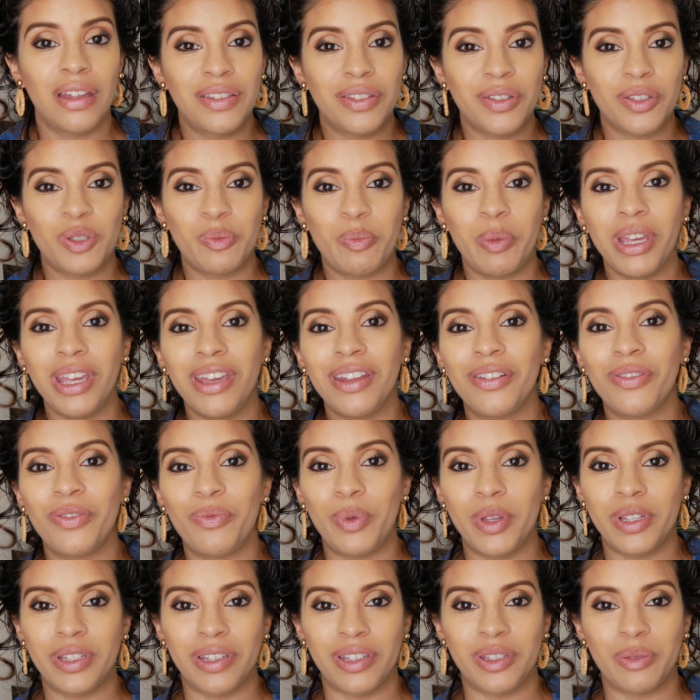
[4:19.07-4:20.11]
And so speaking of
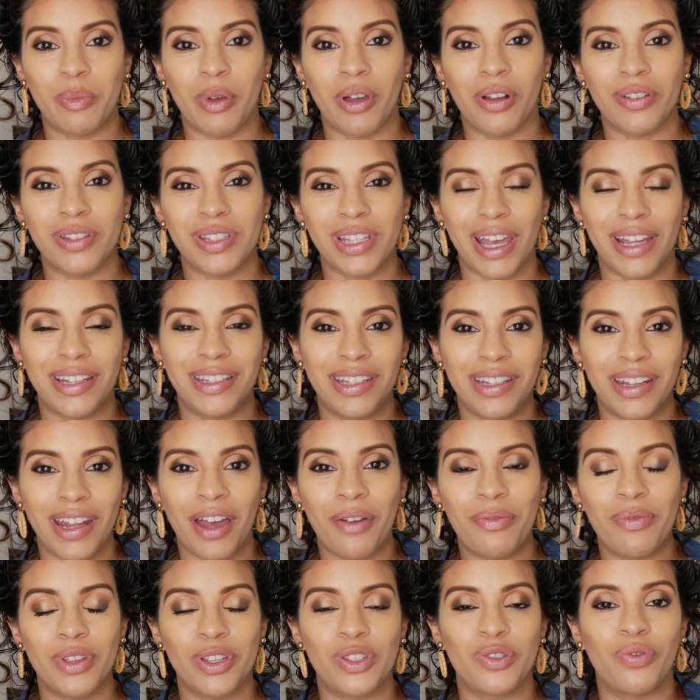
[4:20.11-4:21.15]
business models, I did
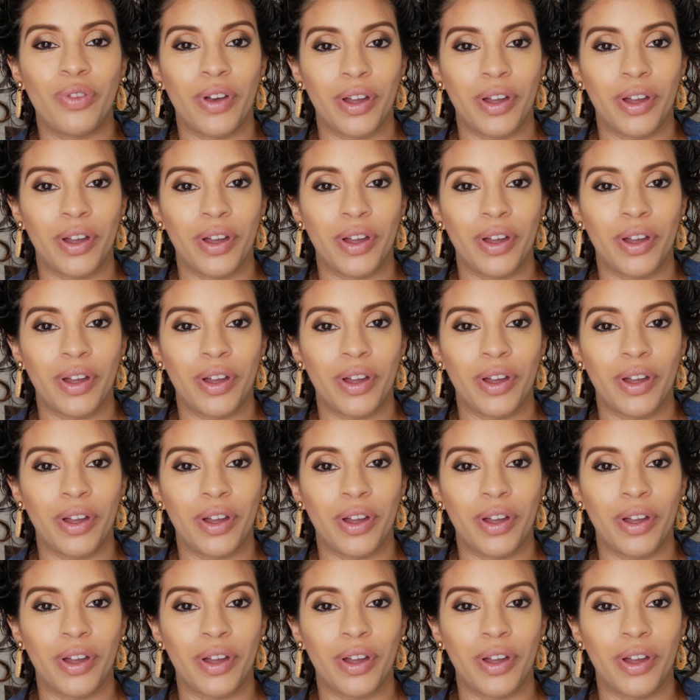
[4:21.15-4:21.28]
have this